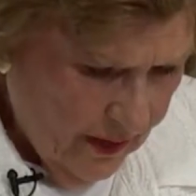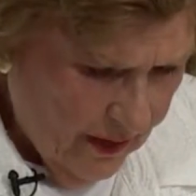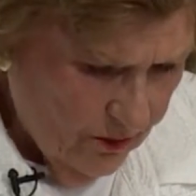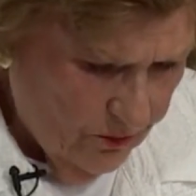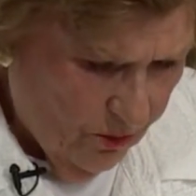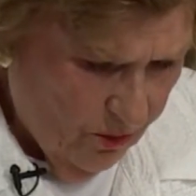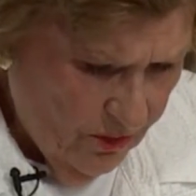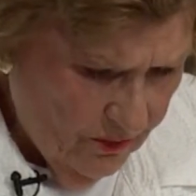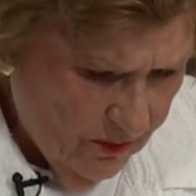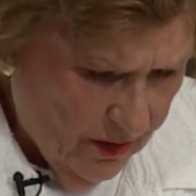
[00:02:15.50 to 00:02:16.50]
and a
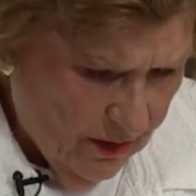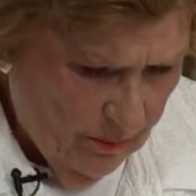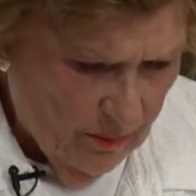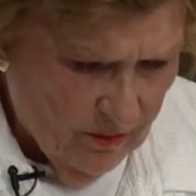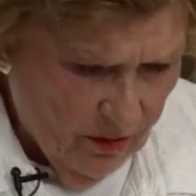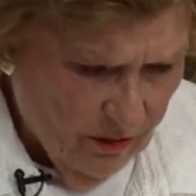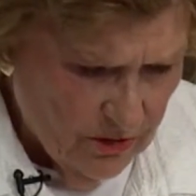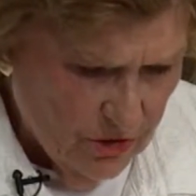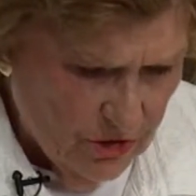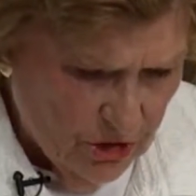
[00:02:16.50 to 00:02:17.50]
fourth of a cup of
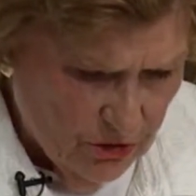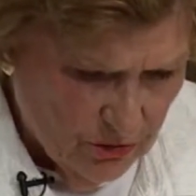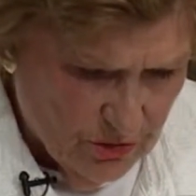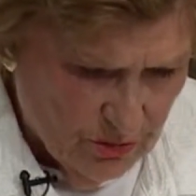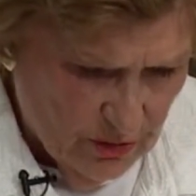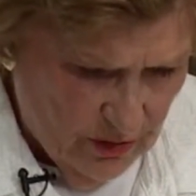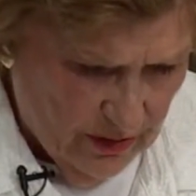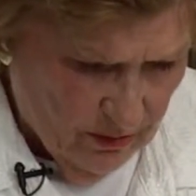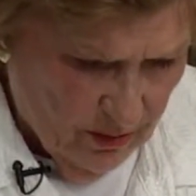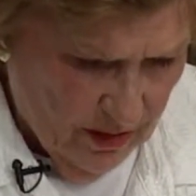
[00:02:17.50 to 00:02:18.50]
orange juice when you
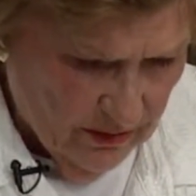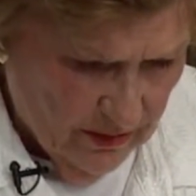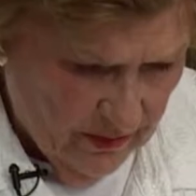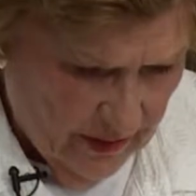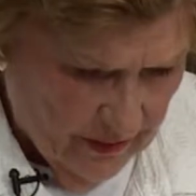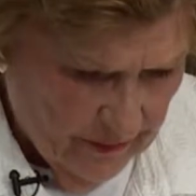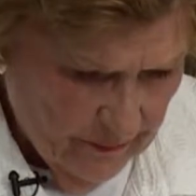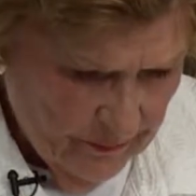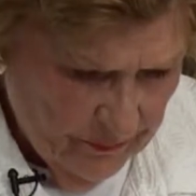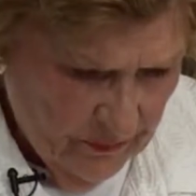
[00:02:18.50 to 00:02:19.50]
get around to that.
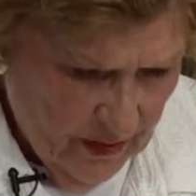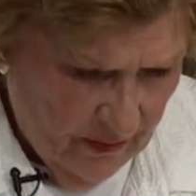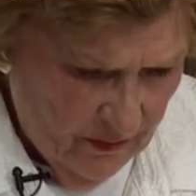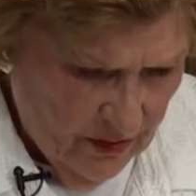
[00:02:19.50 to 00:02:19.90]
And